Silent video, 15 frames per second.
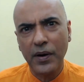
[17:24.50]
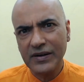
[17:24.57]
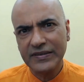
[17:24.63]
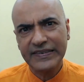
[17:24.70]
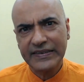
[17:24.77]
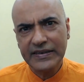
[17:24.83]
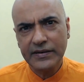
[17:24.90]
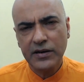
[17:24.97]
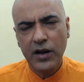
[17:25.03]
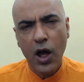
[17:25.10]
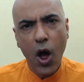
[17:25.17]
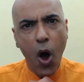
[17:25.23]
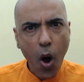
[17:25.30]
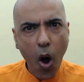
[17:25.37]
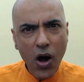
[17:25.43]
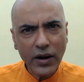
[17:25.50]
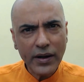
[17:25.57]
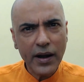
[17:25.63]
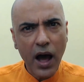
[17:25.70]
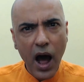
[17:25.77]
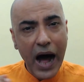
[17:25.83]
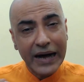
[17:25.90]
person
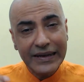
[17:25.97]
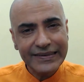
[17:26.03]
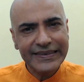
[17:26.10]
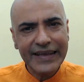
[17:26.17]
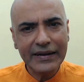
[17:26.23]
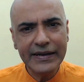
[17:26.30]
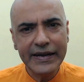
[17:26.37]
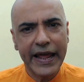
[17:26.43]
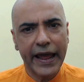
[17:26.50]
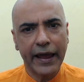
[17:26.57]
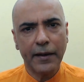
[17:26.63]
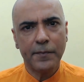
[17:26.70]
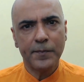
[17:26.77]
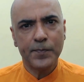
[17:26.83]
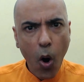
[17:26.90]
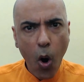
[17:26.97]
on a Sunday.